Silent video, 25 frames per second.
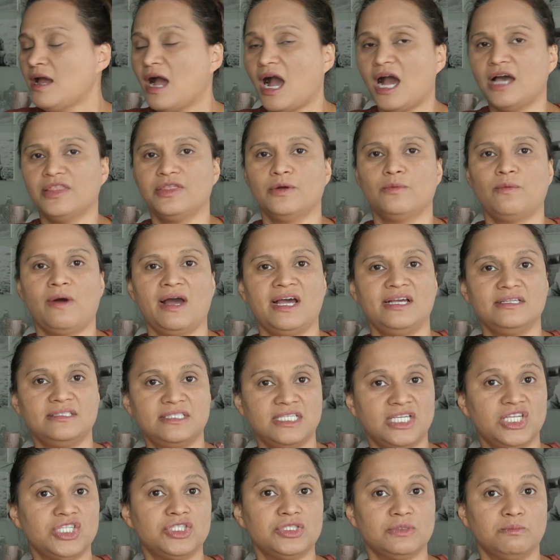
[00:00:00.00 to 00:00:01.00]
Otherwise,
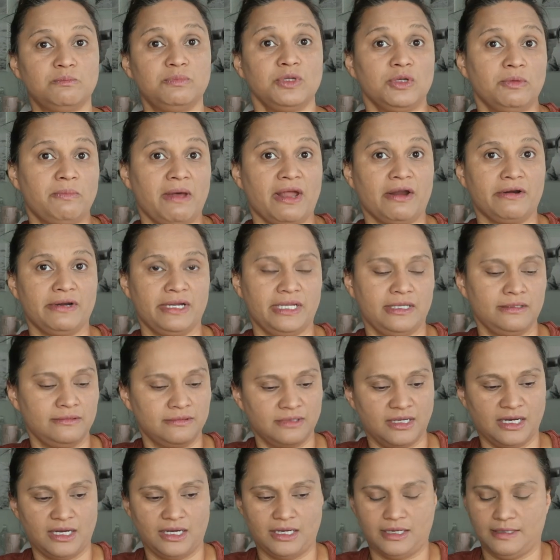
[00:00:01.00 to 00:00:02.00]
it's blueberry.
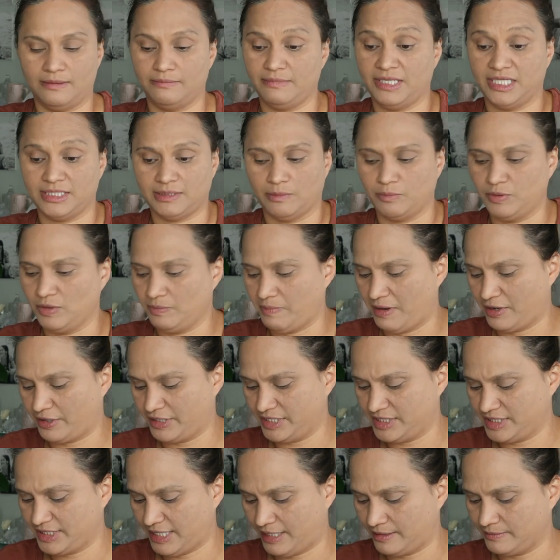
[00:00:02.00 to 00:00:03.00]
Um, it's a
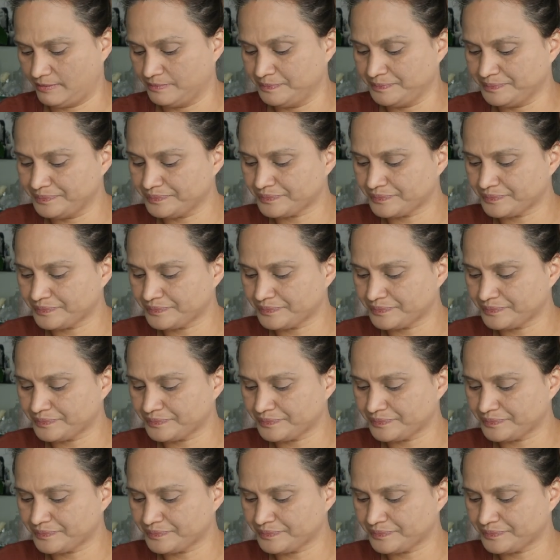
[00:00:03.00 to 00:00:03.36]
blueberry scent.